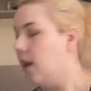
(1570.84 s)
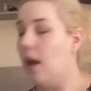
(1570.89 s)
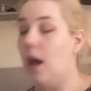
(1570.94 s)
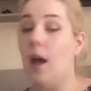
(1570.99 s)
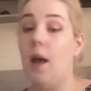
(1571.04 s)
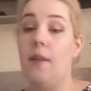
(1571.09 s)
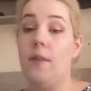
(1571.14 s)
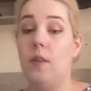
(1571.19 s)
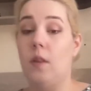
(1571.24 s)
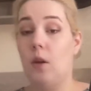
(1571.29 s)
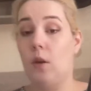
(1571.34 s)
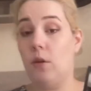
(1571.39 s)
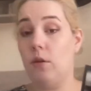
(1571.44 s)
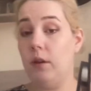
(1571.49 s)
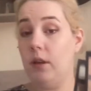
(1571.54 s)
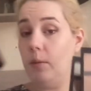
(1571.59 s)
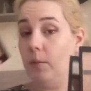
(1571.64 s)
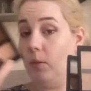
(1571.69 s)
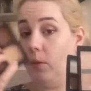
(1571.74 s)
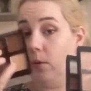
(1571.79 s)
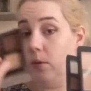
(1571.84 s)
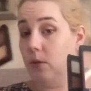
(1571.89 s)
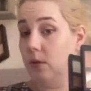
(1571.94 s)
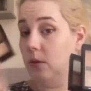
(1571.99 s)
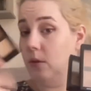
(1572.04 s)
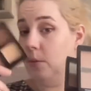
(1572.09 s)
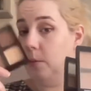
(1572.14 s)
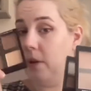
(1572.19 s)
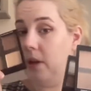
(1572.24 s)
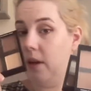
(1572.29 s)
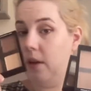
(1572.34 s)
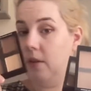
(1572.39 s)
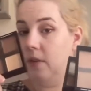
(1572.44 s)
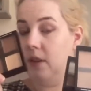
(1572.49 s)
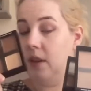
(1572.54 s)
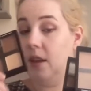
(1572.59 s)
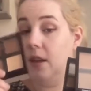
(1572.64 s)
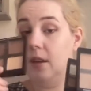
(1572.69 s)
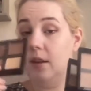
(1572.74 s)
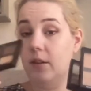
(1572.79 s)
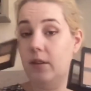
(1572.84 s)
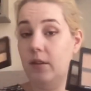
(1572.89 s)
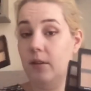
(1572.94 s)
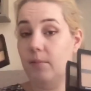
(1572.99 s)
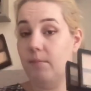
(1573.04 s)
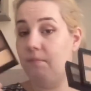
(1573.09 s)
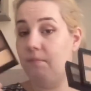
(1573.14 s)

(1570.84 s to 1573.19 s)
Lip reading: and the cream contour palette. These